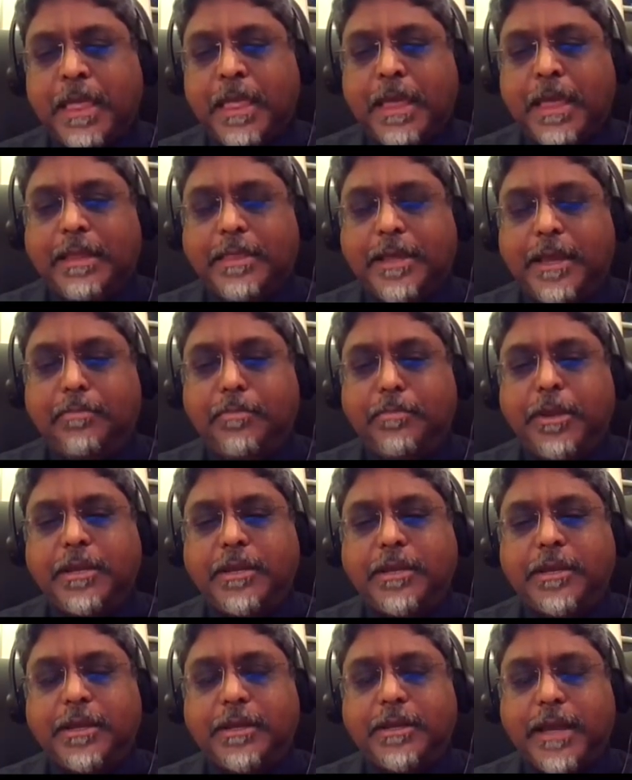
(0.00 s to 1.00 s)
in the
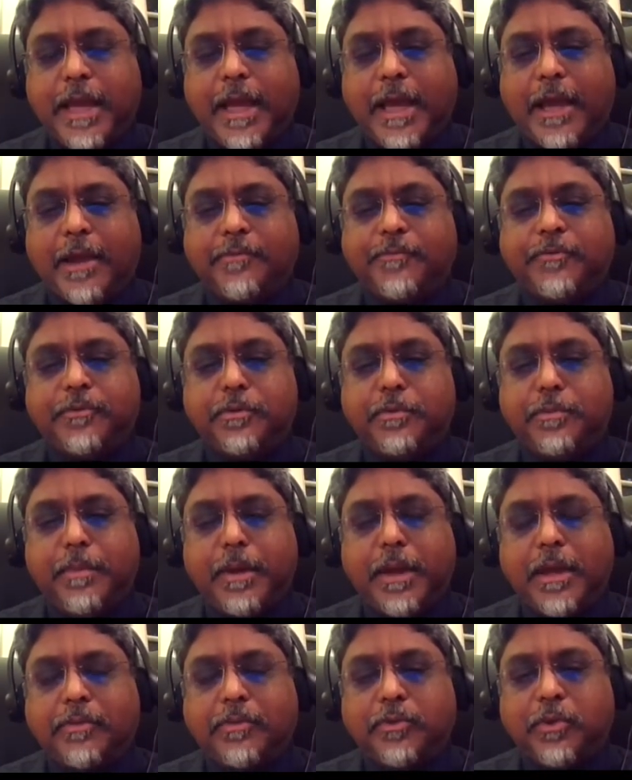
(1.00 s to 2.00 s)
immediate
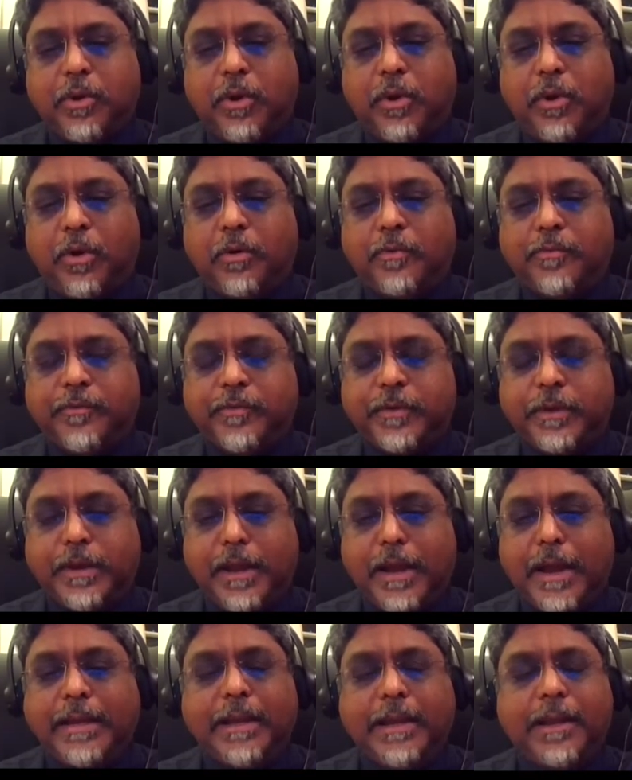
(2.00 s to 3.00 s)
aftermath of
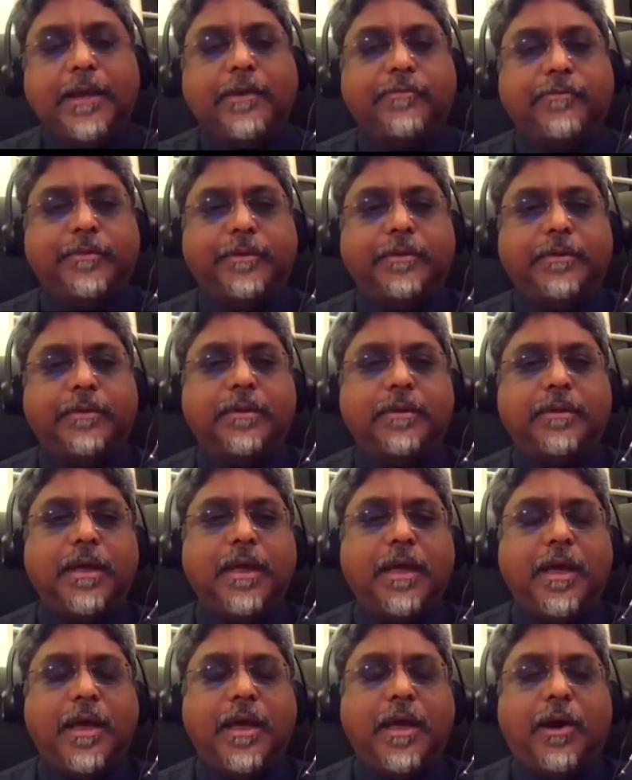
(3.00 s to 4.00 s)
9/11,
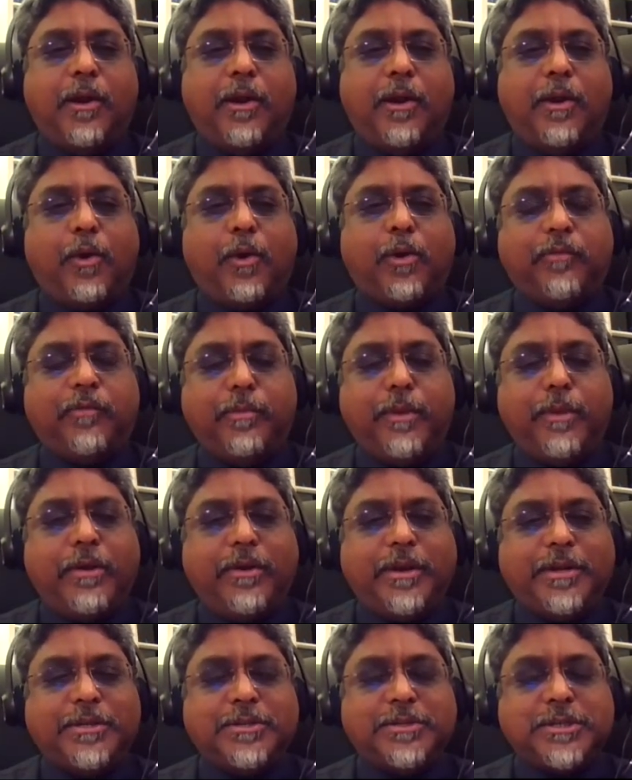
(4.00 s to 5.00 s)
a lot of
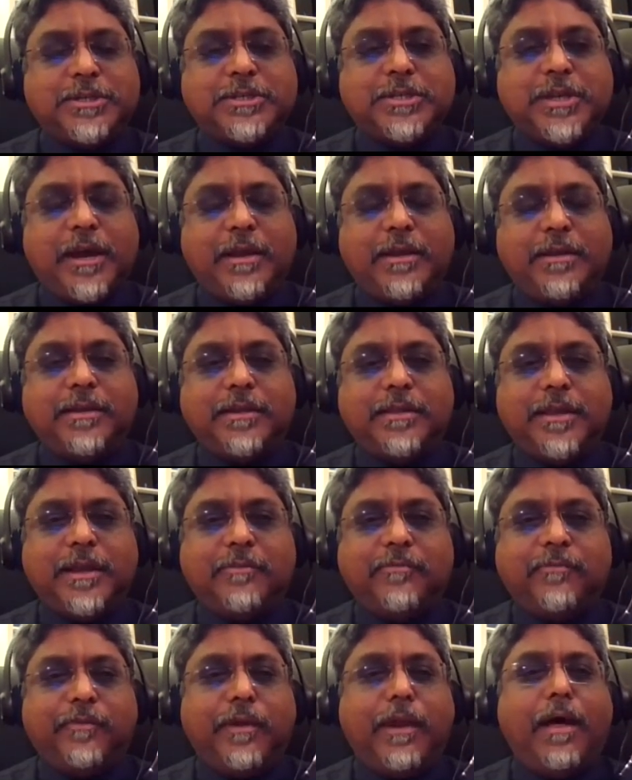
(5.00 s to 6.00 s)
Americans decided
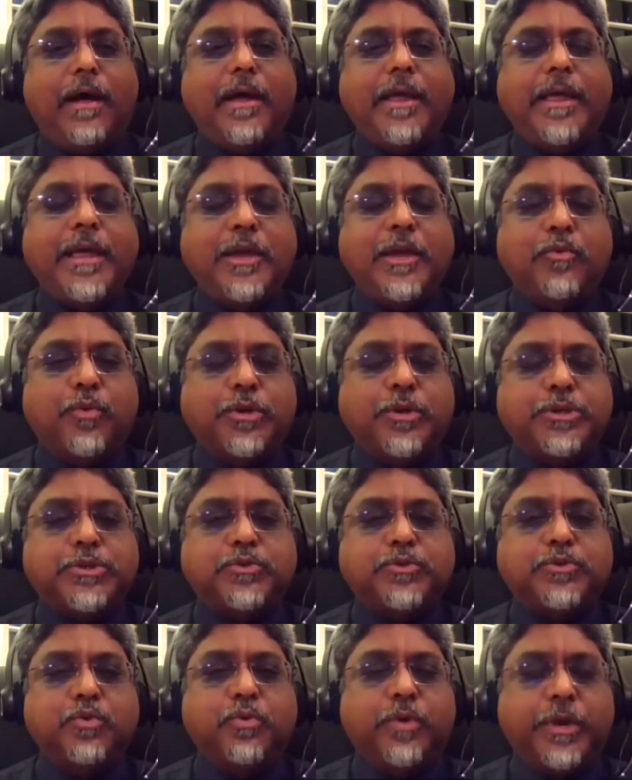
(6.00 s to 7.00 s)
that flying was
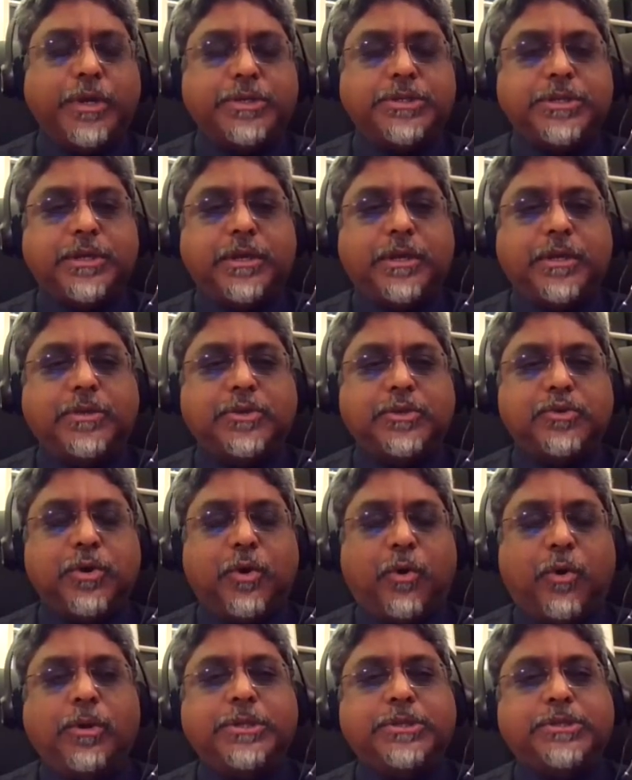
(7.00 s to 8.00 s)
too risky, so they
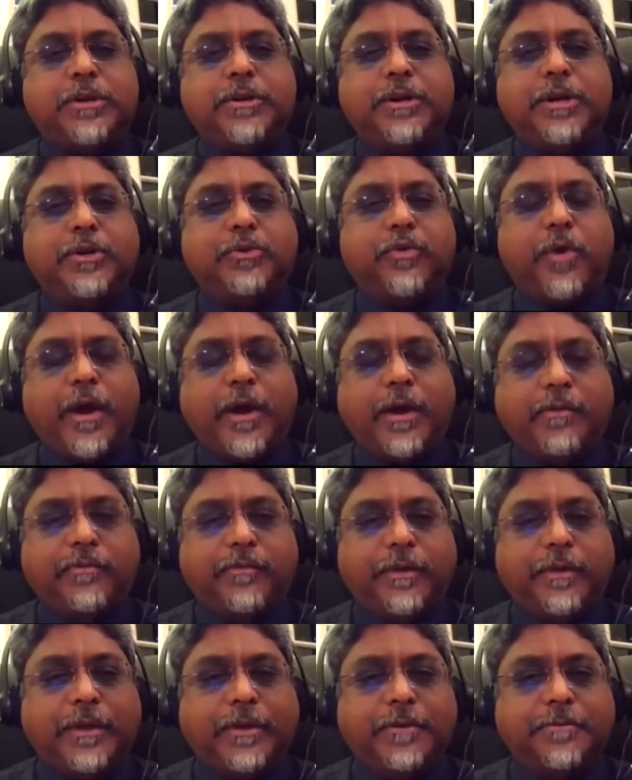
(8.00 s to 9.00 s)
all started
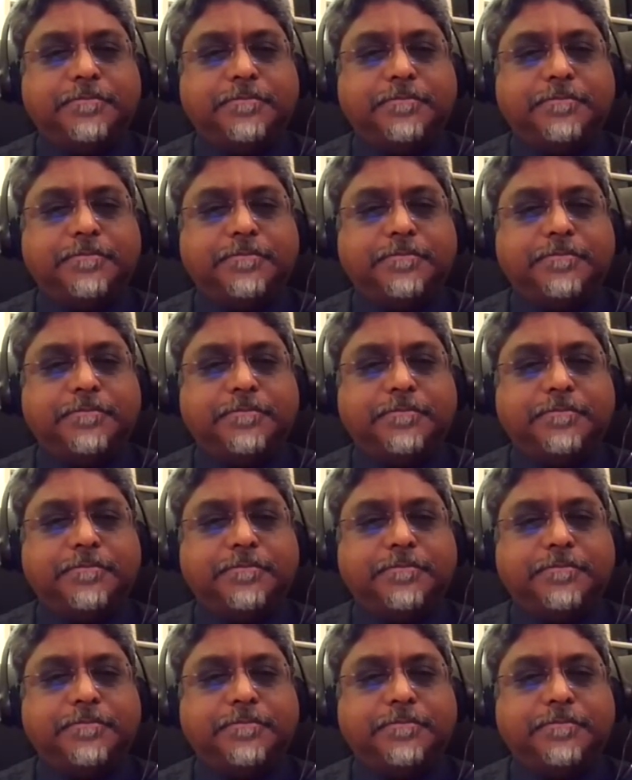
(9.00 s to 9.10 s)
driving.